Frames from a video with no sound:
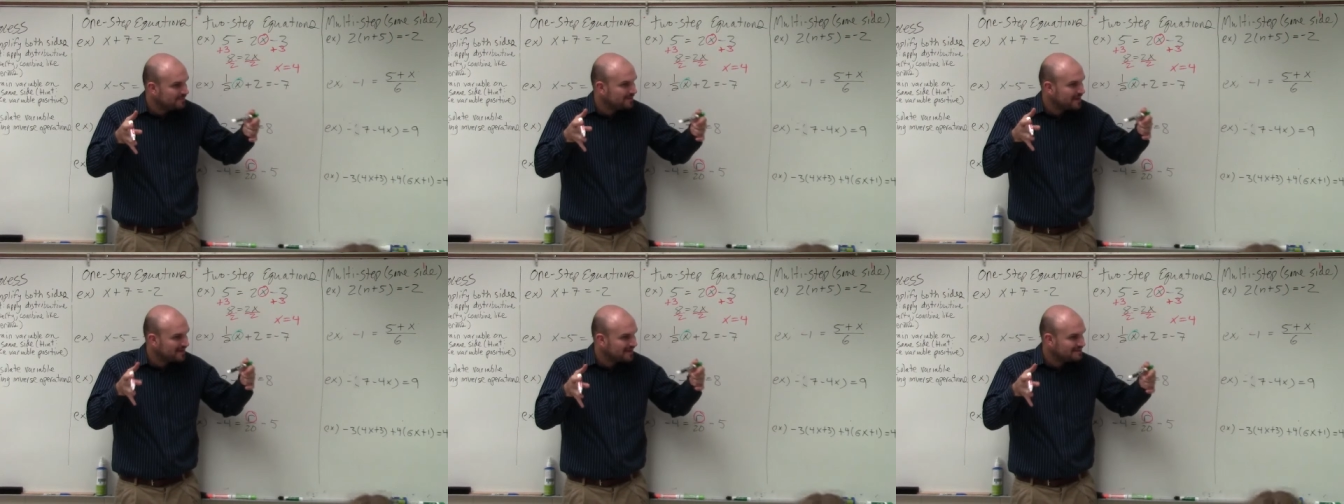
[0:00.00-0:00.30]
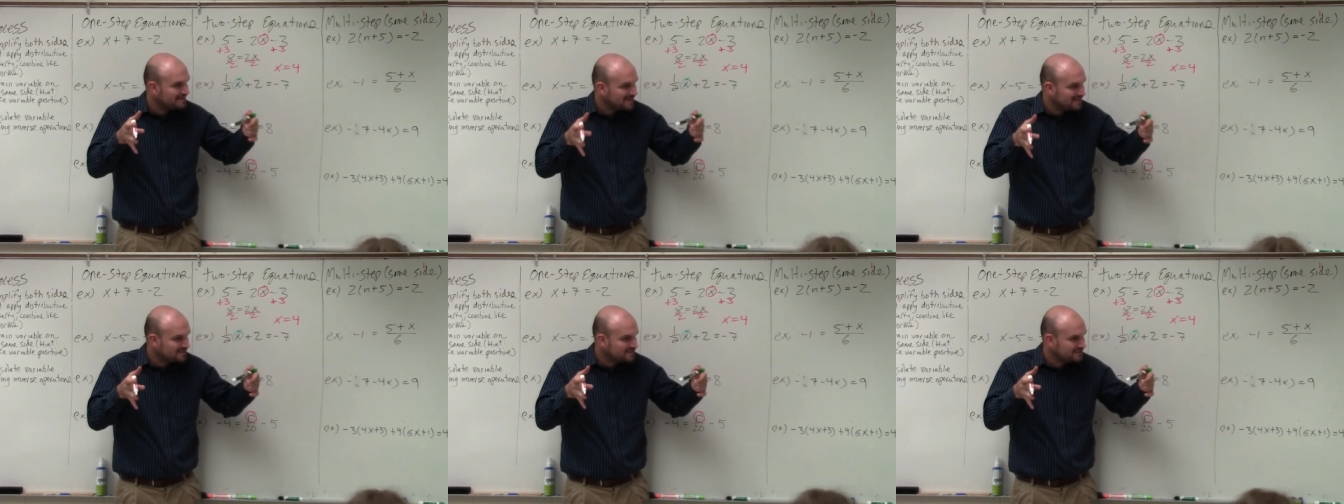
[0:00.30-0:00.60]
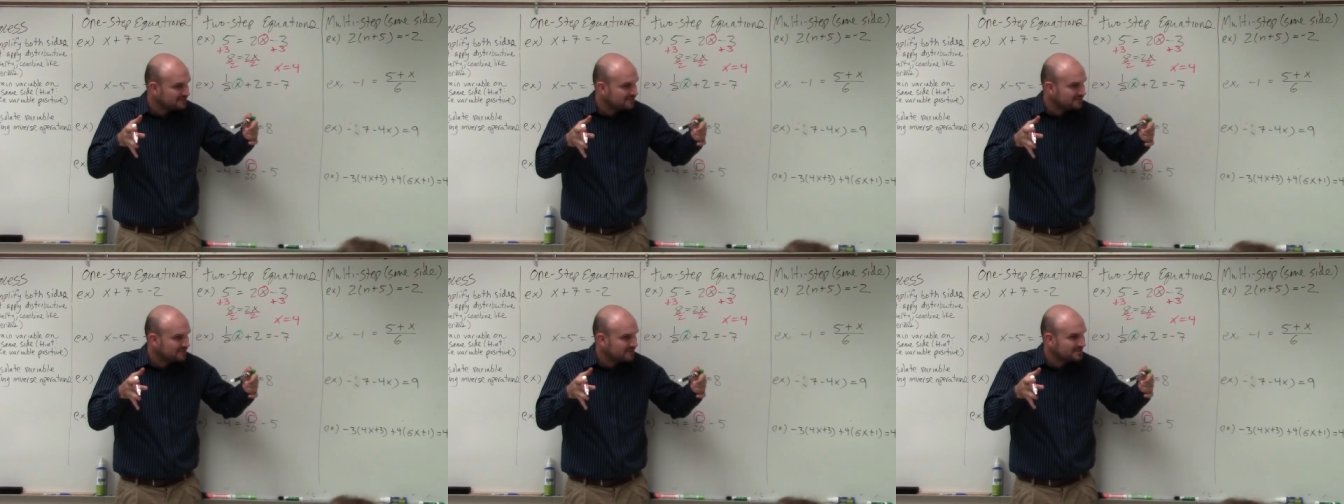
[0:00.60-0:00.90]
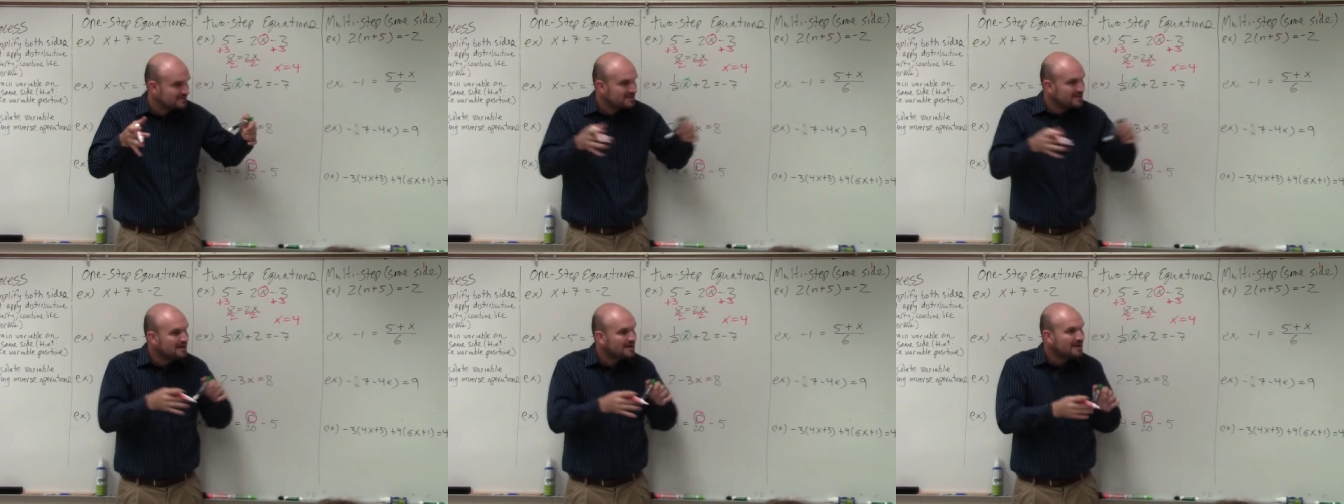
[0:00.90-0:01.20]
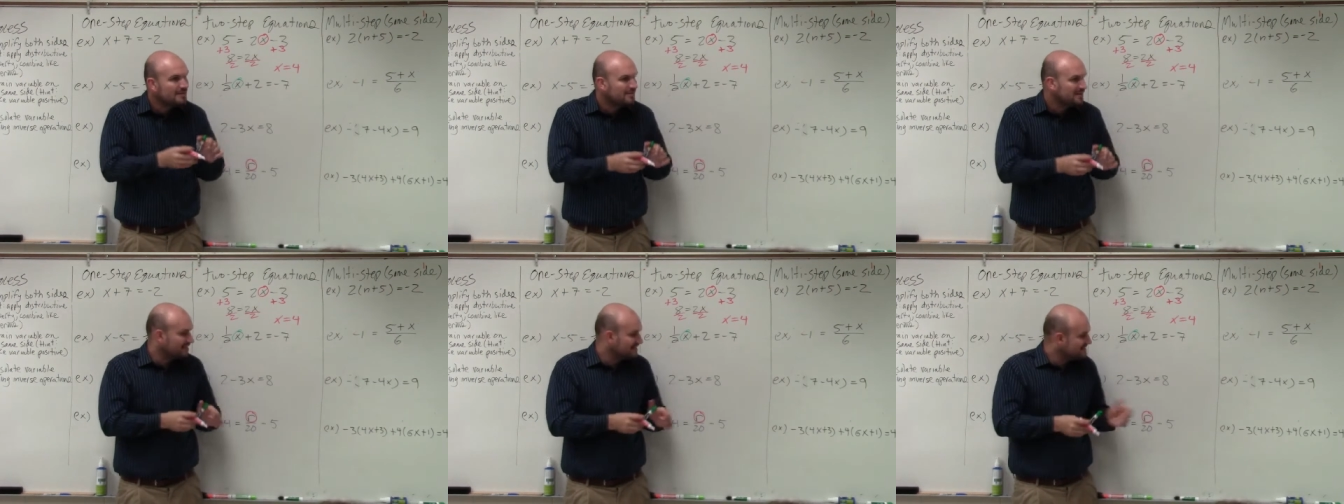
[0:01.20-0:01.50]
paying attention for this,
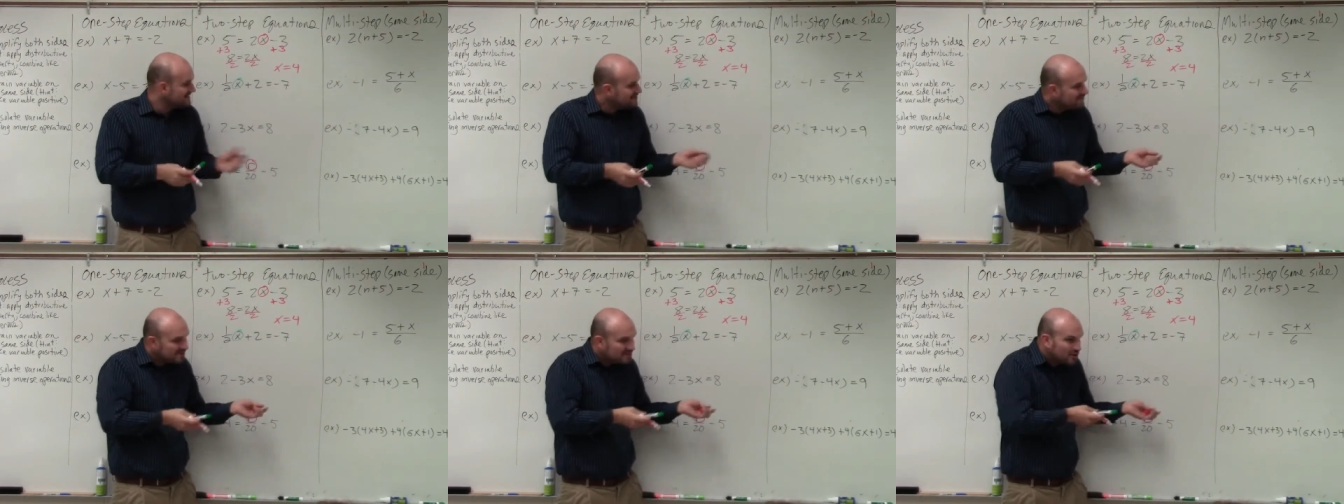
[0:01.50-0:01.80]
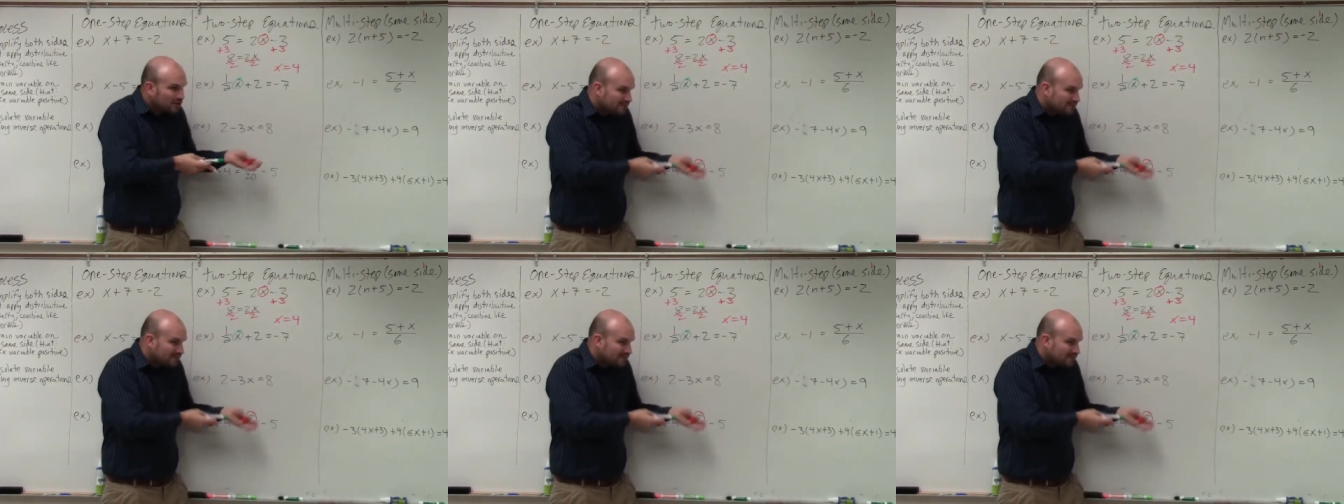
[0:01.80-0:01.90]
because even